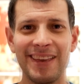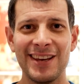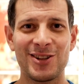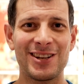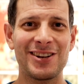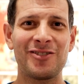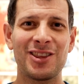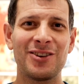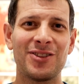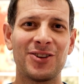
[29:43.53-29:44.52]
So that's
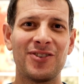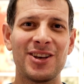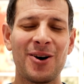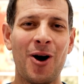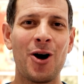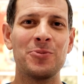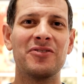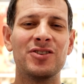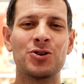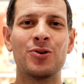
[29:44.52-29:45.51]
everything for this video. I hope
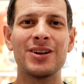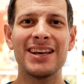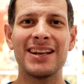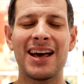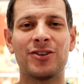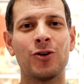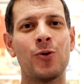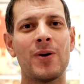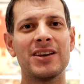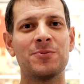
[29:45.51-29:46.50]
you've enjoyed it. As
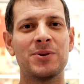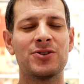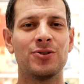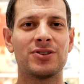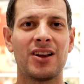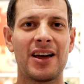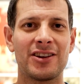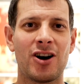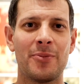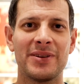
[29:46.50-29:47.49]
always, be sure to
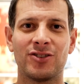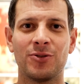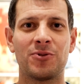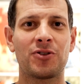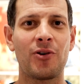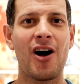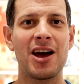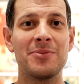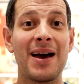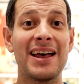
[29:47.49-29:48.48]
like, comment,
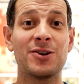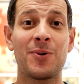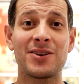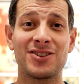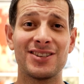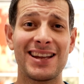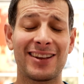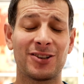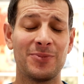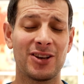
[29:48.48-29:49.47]
subscribe. Any questions,
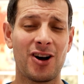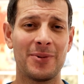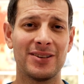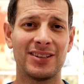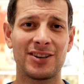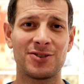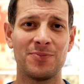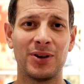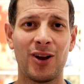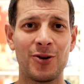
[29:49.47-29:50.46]
ask them in the comment
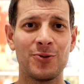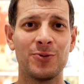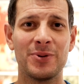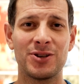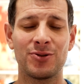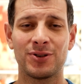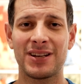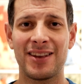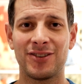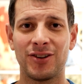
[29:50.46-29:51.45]
section below. We'll be sure
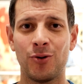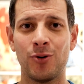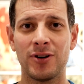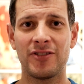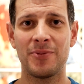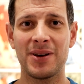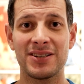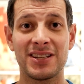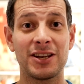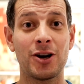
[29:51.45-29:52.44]
to answer all of them
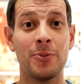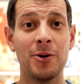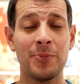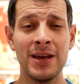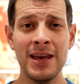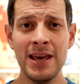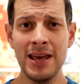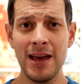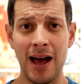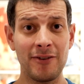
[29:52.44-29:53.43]
as they come up.
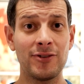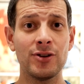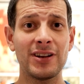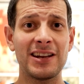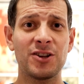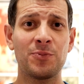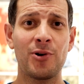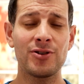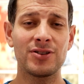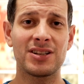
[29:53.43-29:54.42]
If you use any of this
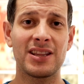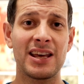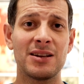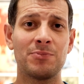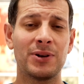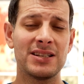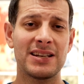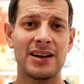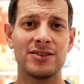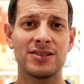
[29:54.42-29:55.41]
product, then please
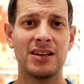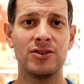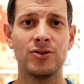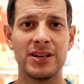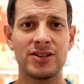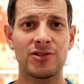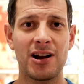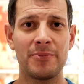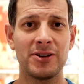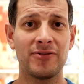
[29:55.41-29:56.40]
tag us in your
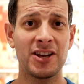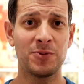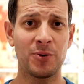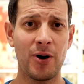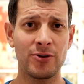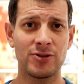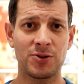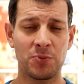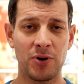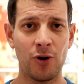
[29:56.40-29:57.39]
Instagram and your Facebook
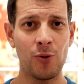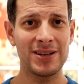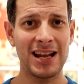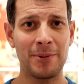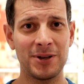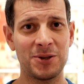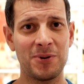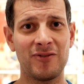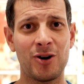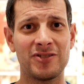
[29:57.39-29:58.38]
posts. We're always happy to be
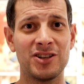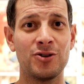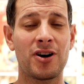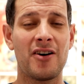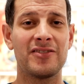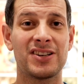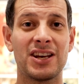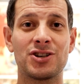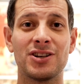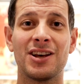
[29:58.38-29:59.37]
involved in your
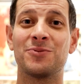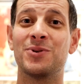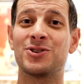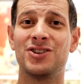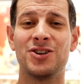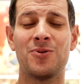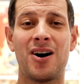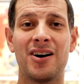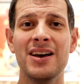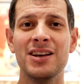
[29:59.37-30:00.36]
conversation as much as you
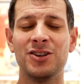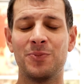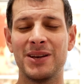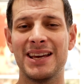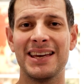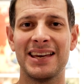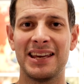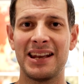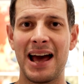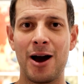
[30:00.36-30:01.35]
are to be here
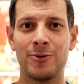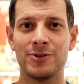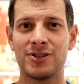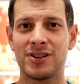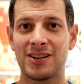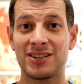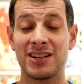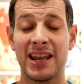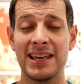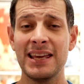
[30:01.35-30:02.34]
in ours
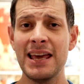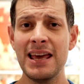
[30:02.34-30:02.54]
today.